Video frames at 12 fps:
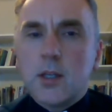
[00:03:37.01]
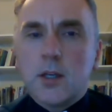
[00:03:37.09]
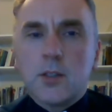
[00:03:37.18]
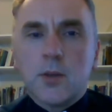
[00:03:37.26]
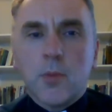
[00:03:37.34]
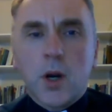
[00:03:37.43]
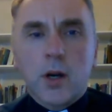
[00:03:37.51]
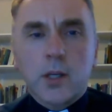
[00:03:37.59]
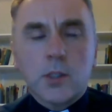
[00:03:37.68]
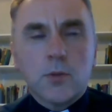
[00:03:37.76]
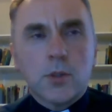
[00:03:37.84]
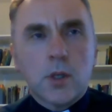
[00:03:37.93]
Now, St.
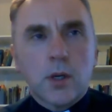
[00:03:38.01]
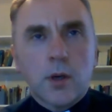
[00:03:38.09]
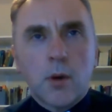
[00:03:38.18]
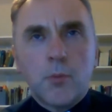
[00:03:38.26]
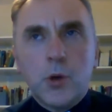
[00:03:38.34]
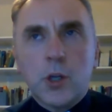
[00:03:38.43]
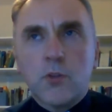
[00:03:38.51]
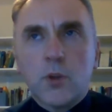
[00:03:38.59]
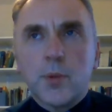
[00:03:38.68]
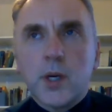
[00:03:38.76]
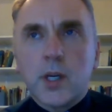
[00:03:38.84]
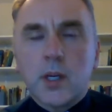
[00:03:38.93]
Mark's was a
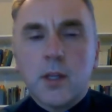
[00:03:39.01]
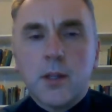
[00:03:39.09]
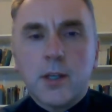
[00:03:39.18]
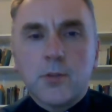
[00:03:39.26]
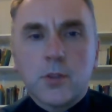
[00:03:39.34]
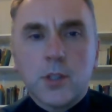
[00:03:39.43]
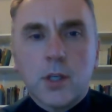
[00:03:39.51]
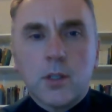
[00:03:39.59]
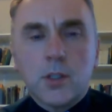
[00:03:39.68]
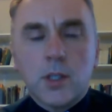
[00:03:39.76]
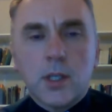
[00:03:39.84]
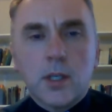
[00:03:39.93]
beautiful big cathedral
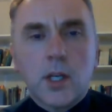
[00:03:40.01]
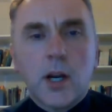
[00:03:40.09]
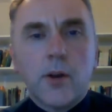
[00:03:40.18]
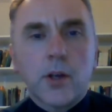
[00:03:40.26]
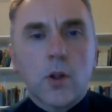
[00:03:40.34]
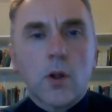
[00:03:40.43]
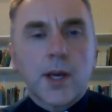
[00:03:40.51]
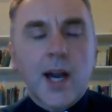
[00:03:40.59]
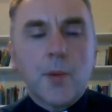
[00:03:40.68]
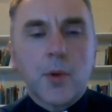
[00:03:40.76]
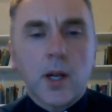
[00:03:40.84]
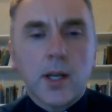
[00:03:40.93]
church in an area called
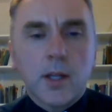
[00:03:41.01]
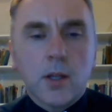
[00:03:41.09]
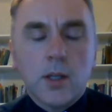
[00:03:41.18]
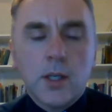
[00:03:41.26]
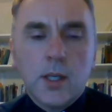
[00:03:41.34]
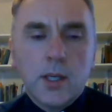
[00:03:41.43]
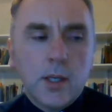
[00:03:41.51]
Capitol Hill.